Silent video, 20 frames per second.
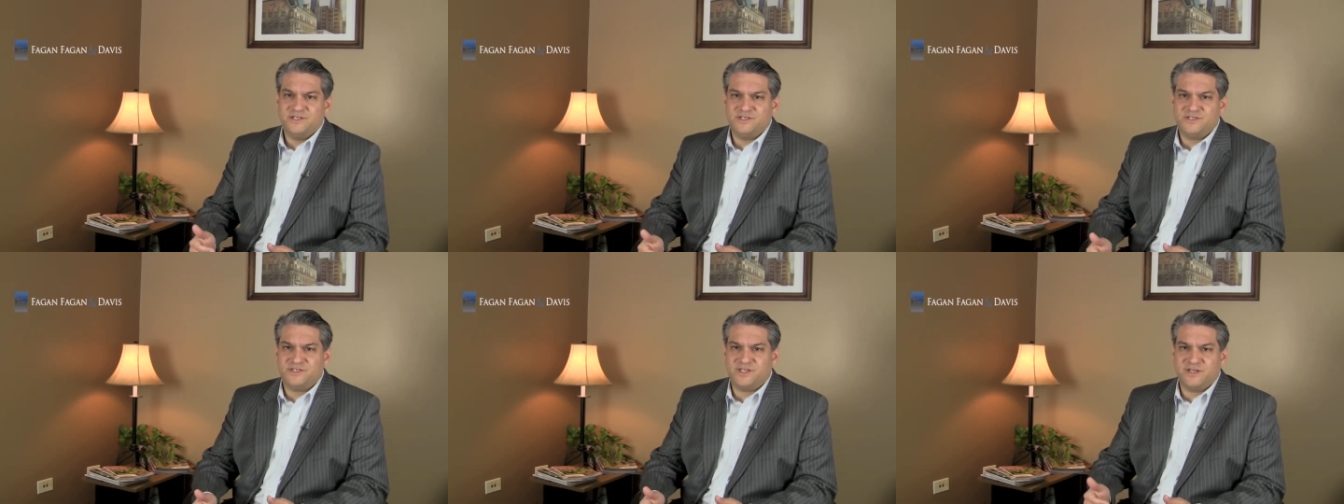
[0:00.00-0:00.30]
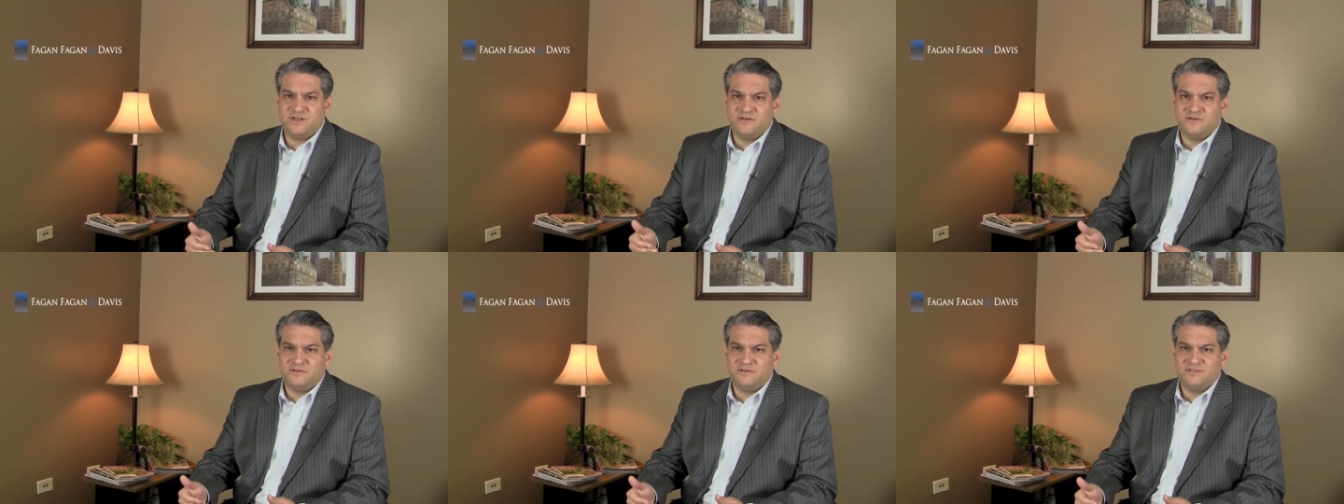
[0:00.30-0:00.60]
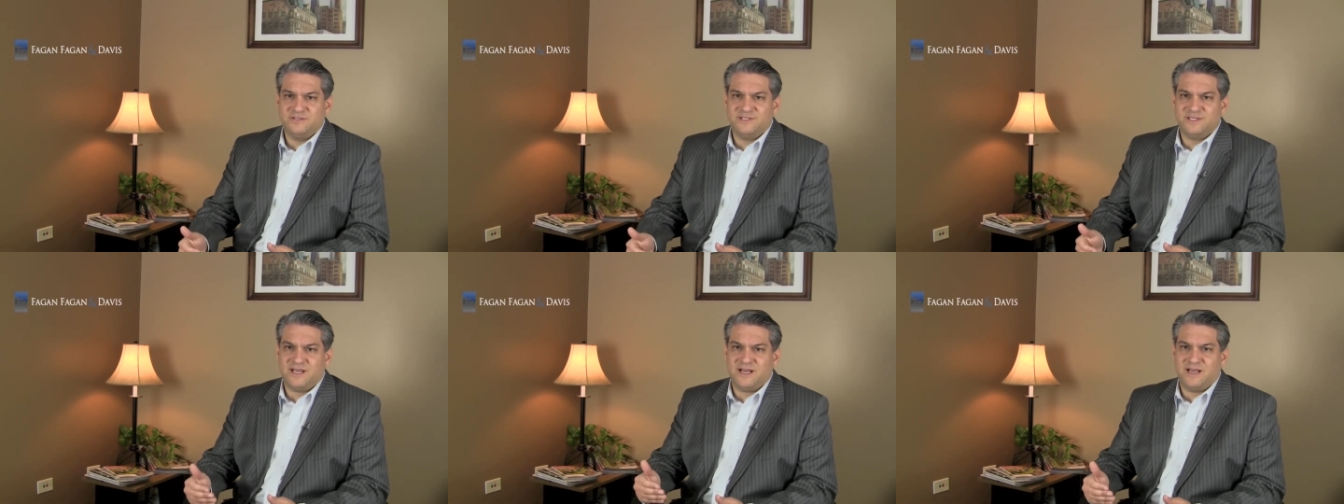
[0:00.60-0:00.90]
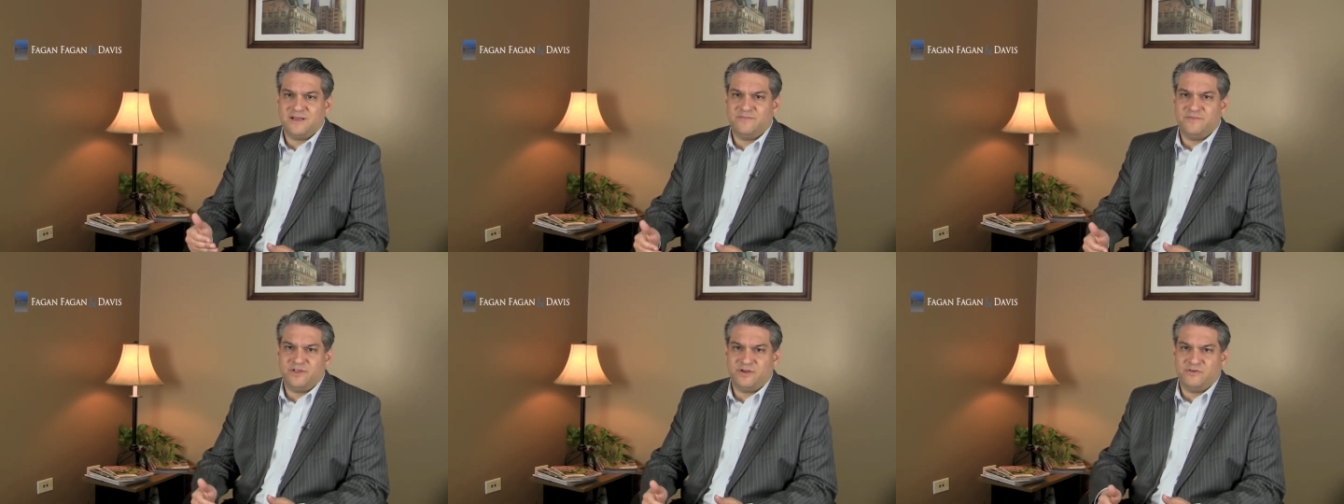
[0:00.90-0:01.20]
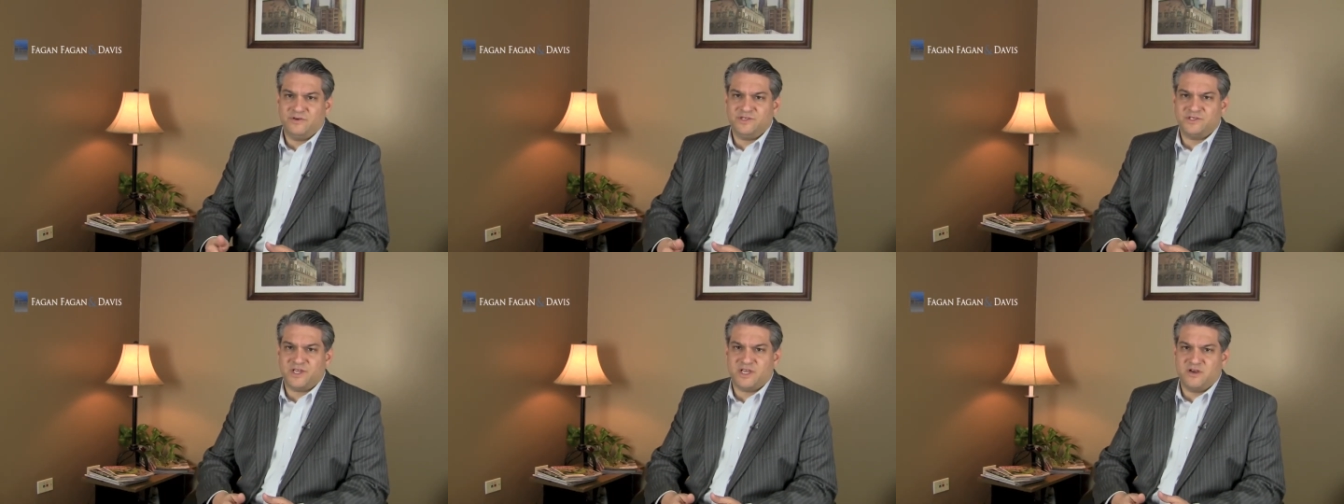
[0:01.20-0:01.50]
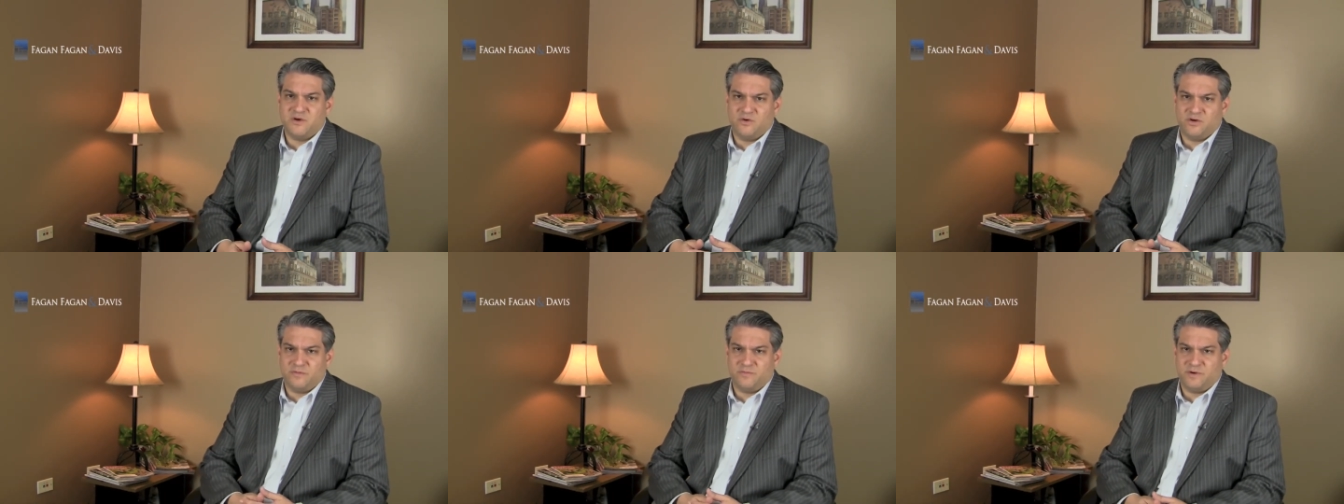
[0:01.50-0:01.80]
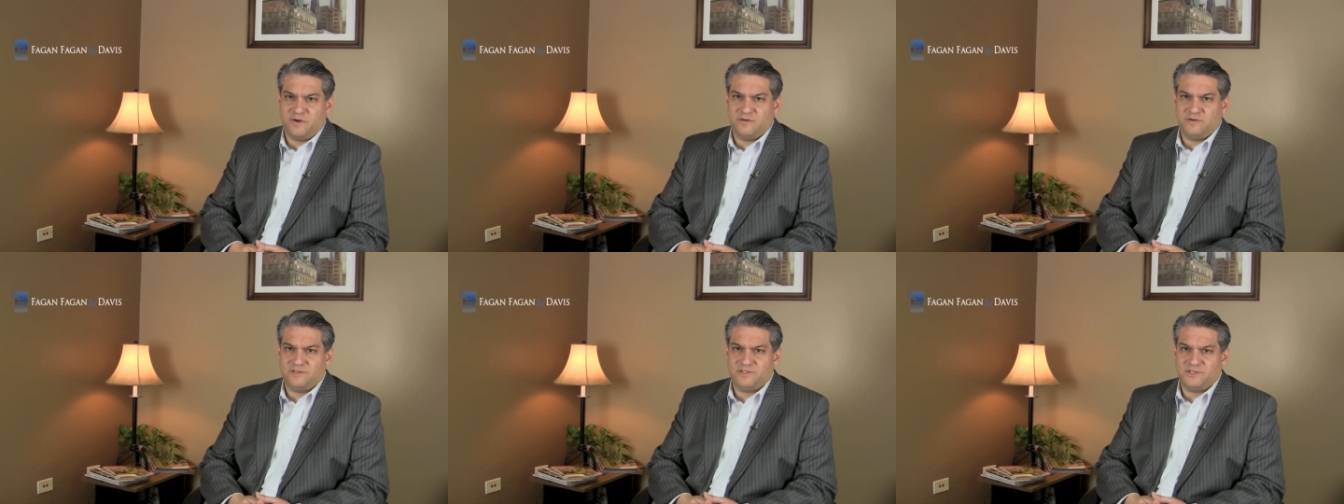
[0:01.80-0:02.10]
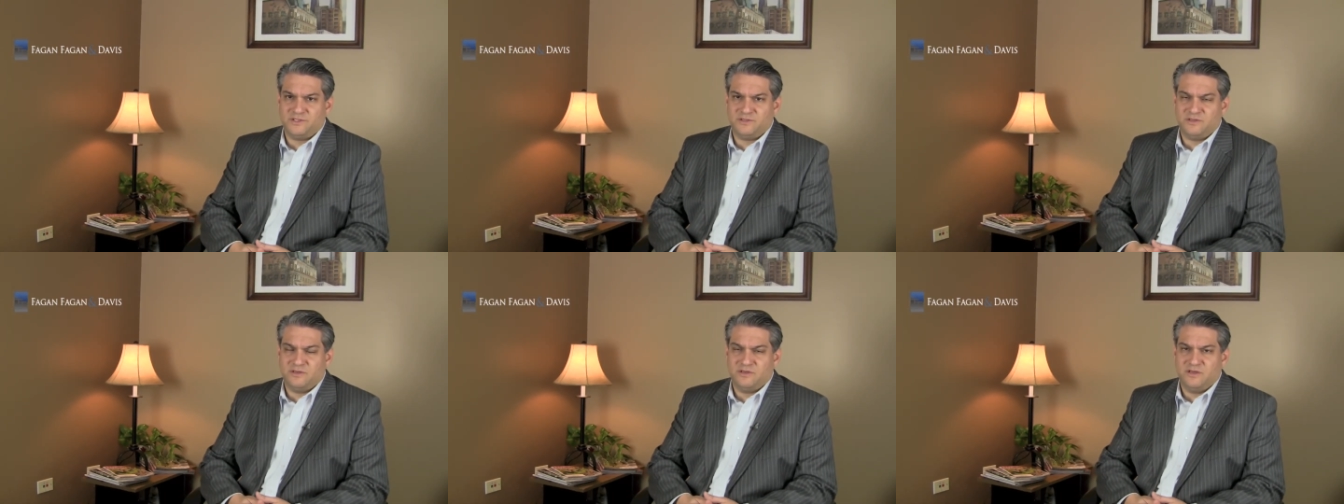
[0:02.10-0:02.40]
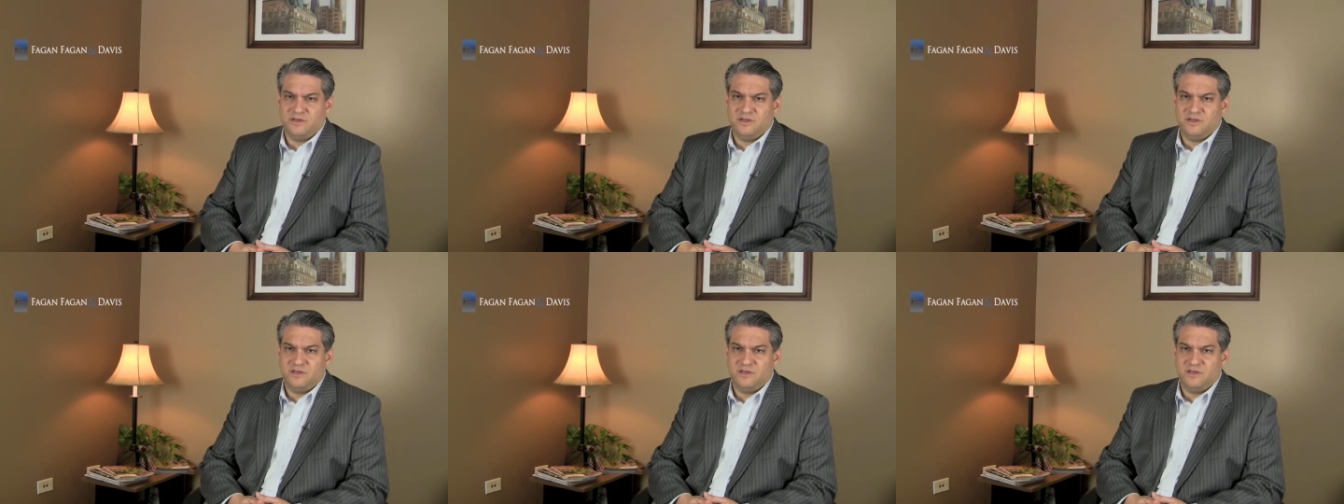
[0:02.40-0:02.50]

single time there is a court appearance.